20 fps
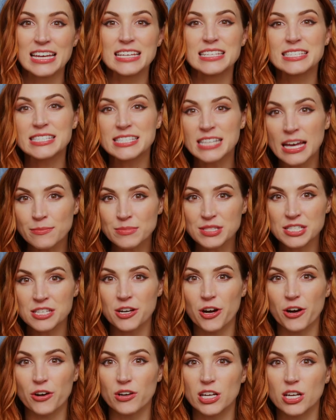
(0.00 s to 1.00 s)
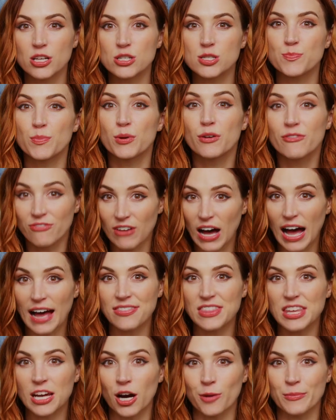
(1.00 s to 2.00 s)
Some scenarios provide
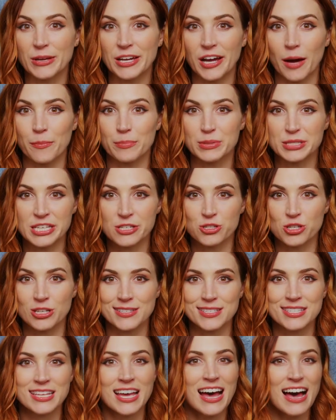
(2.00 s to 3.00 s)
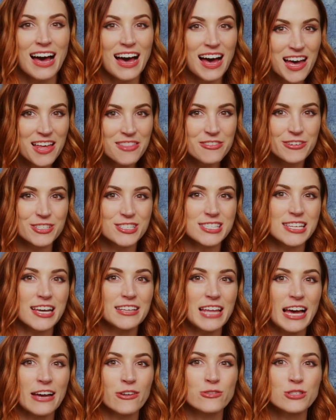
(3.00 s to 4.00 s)
the army compositions, others
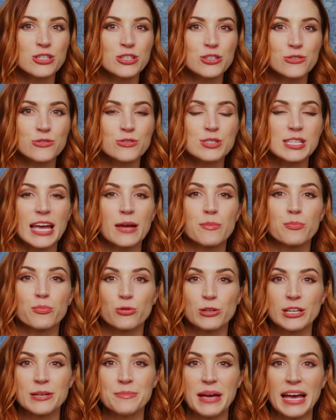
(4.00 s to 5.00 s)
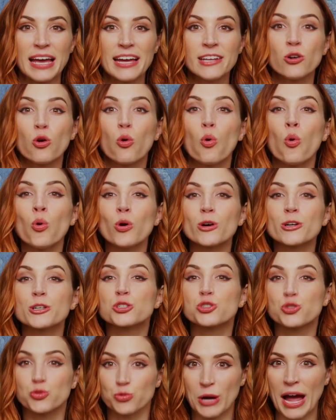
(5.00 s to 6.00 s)
allow you to use a pre-made or
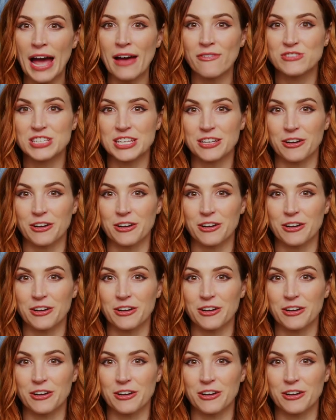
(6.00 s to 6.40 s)
drafted